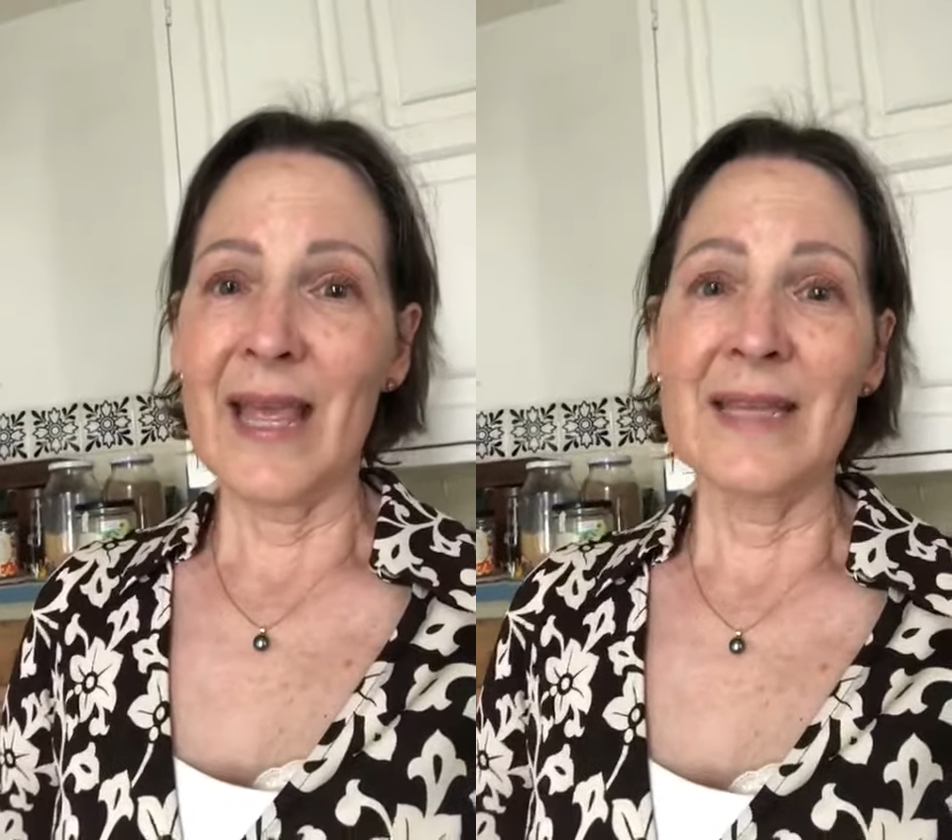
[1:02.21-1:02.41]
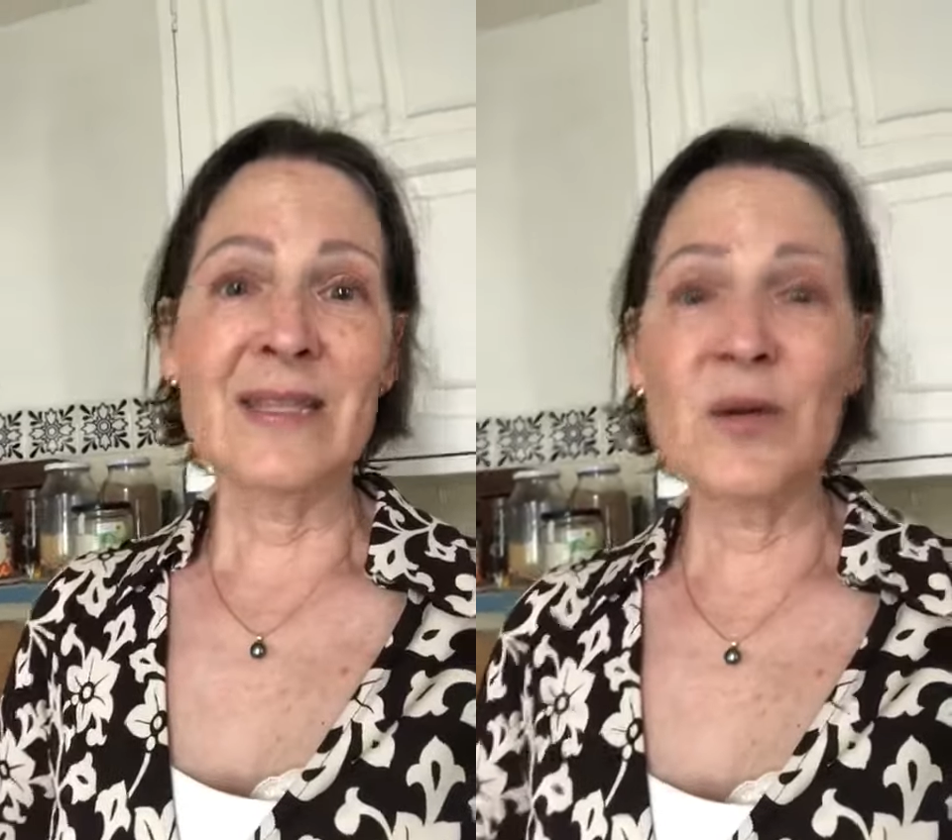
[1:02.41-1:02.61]

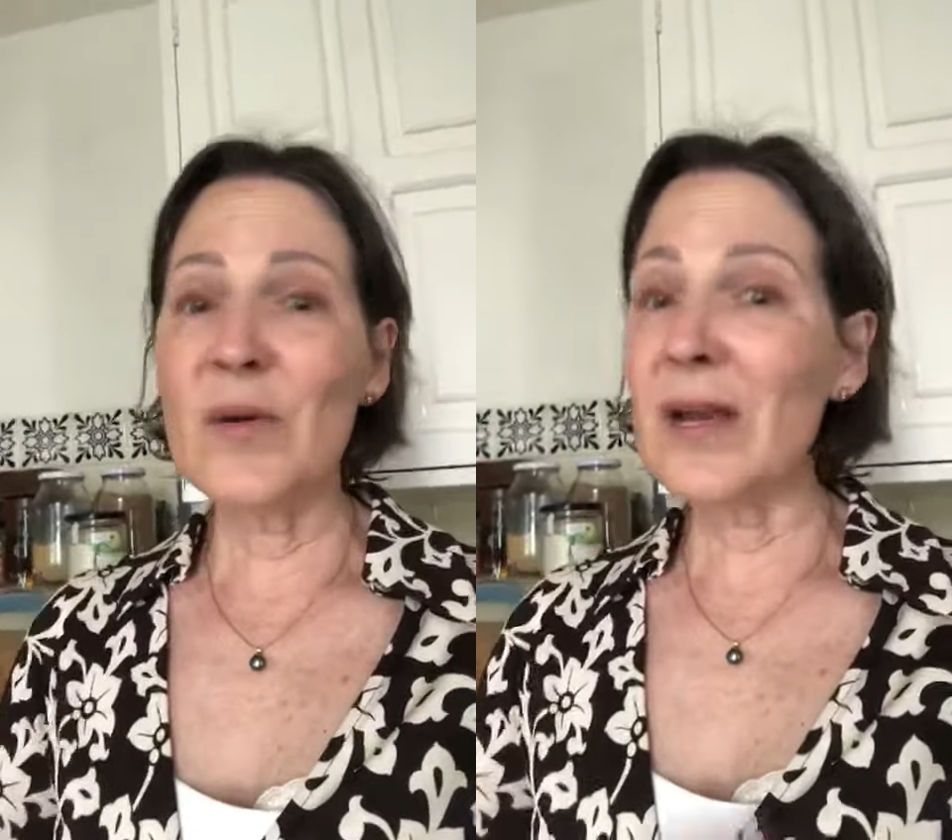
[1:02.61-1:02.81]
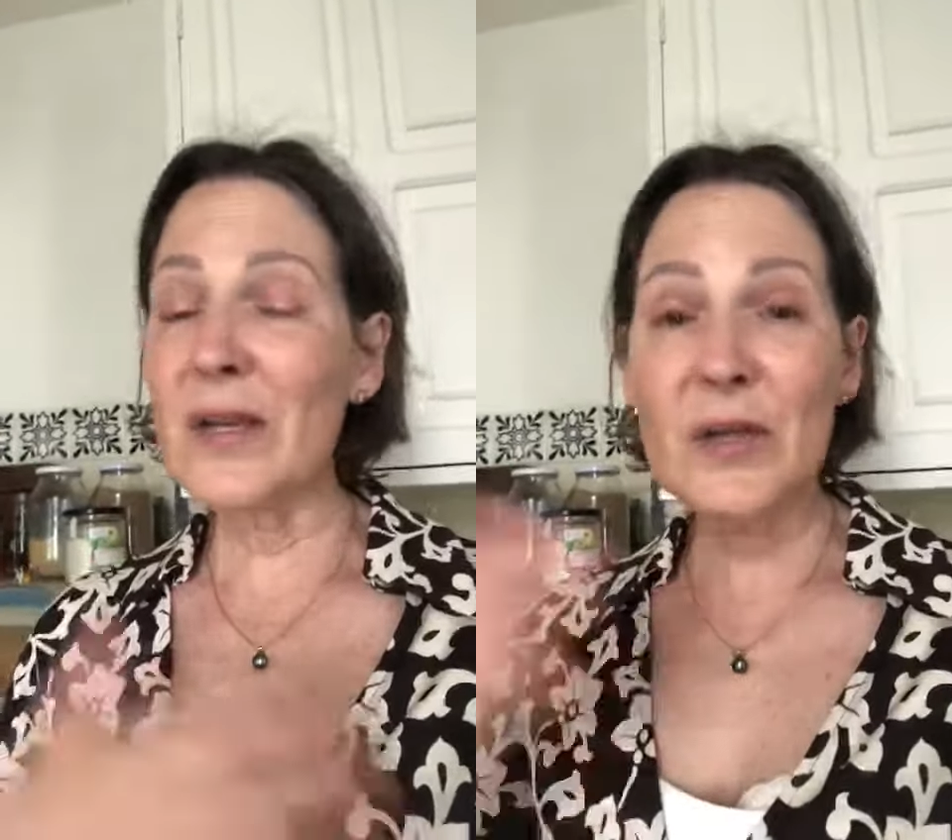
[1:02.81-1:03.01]
So
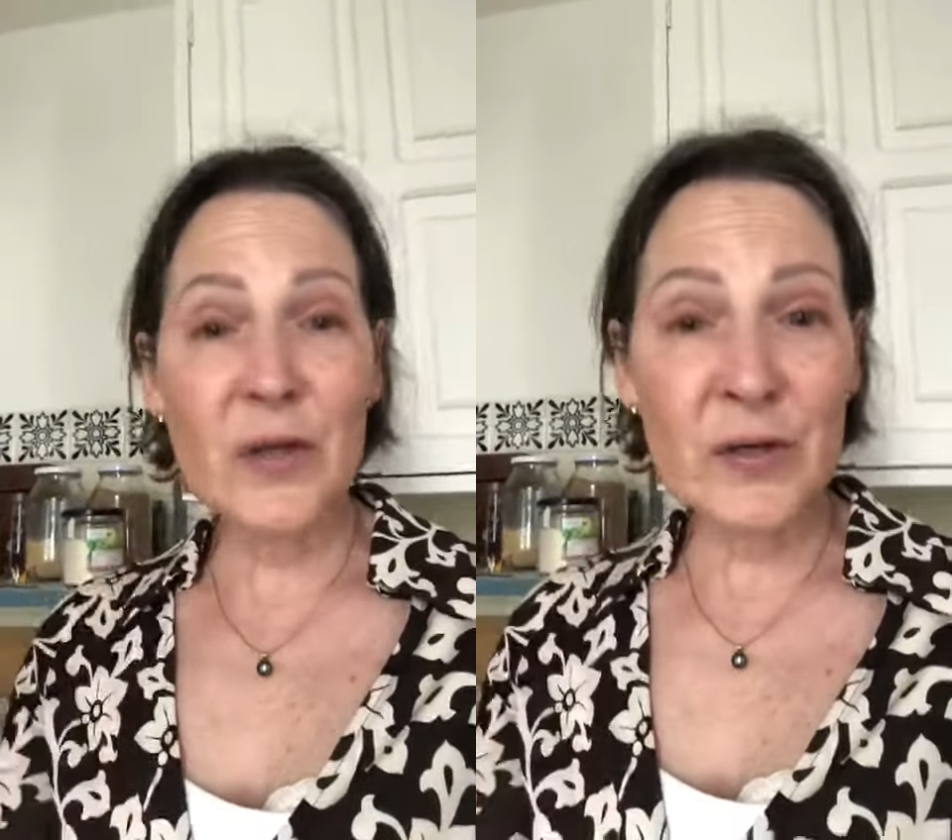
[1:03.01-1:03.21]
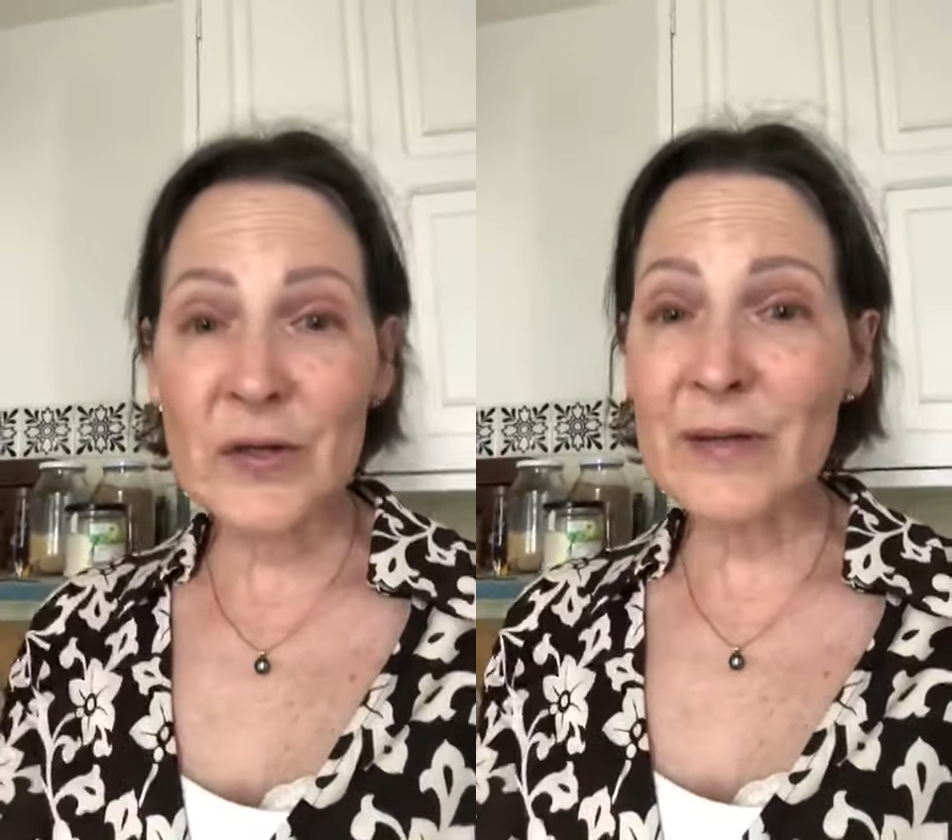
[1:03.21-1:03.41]

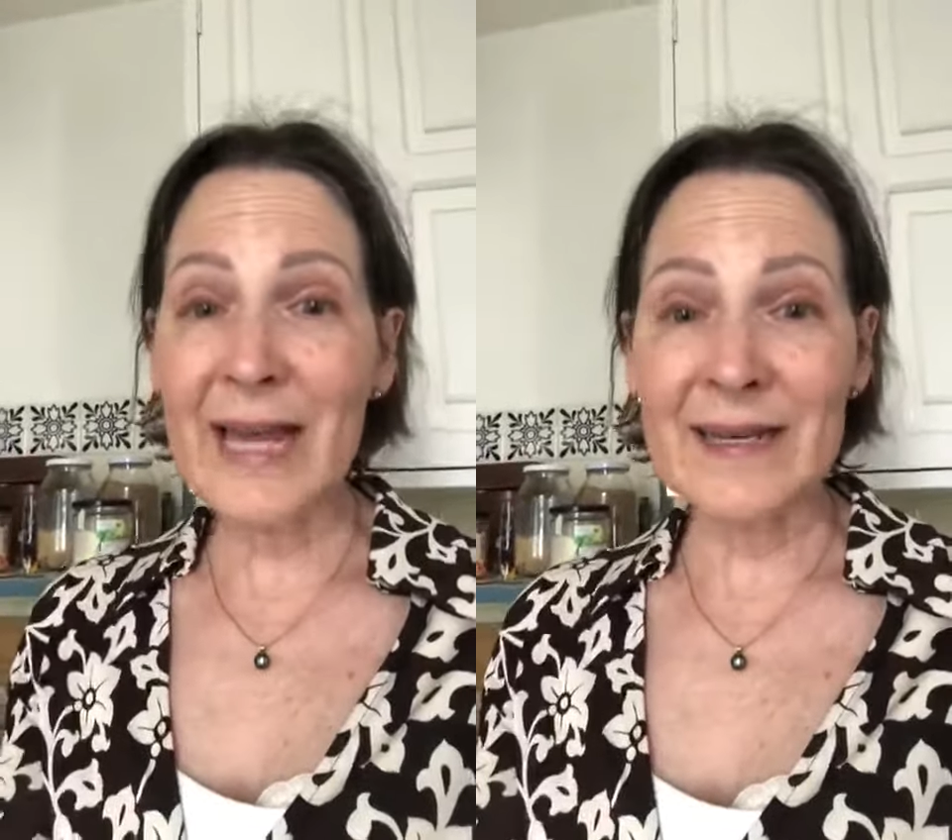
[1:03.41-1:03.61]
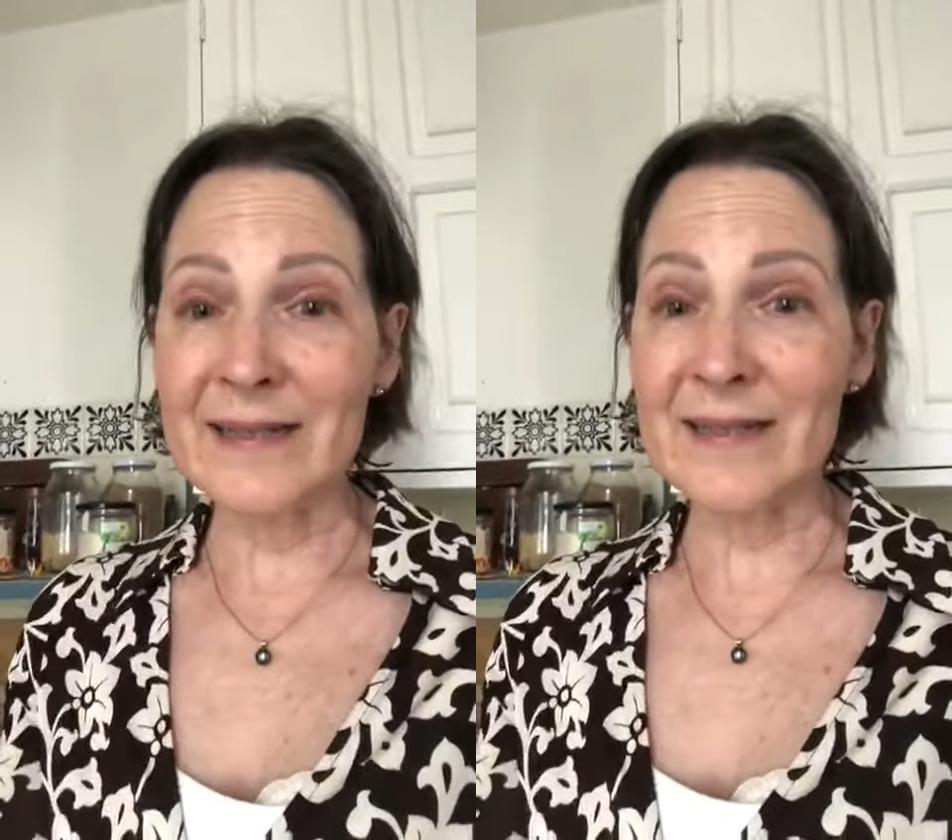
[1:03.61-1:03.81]
cook your
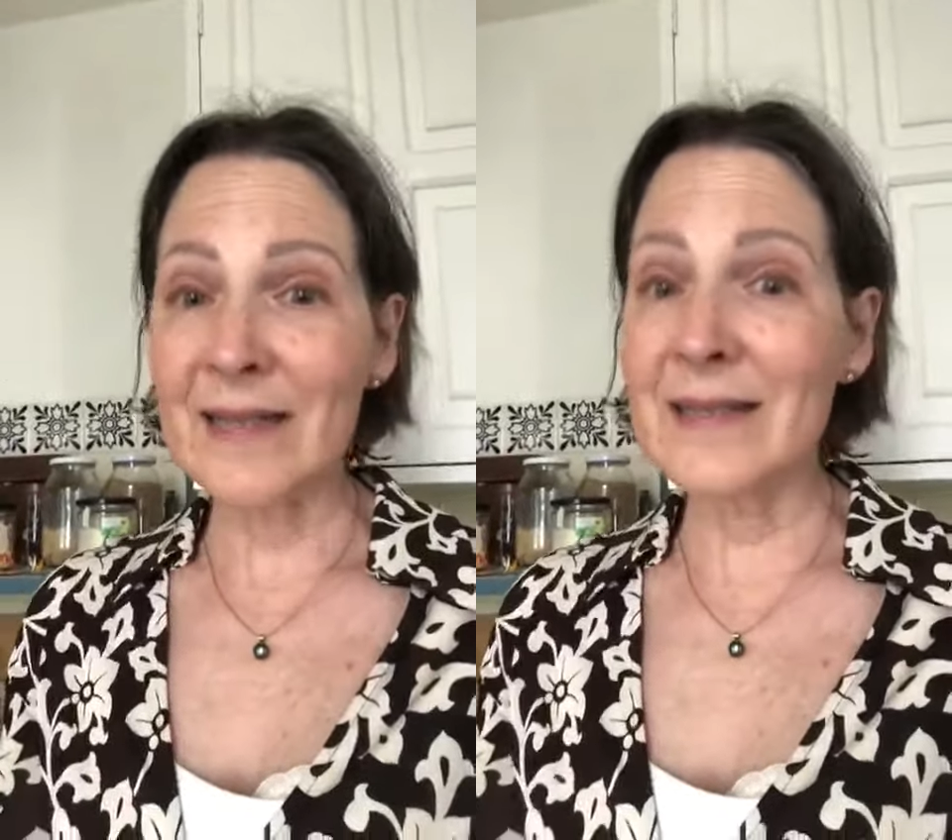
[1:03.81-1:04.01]
lettuce.